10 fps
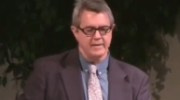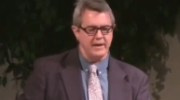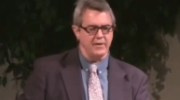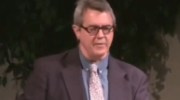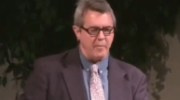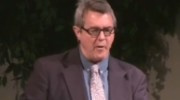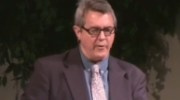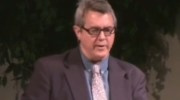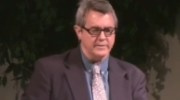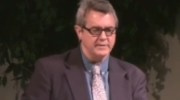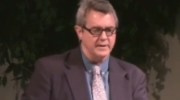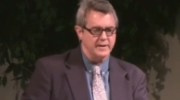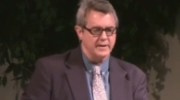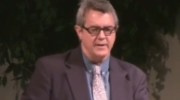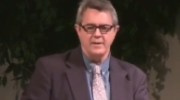Kill the boys.
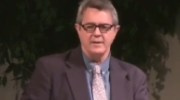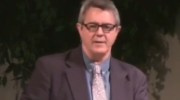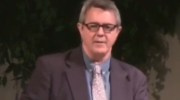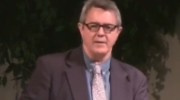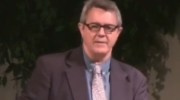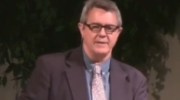Uh,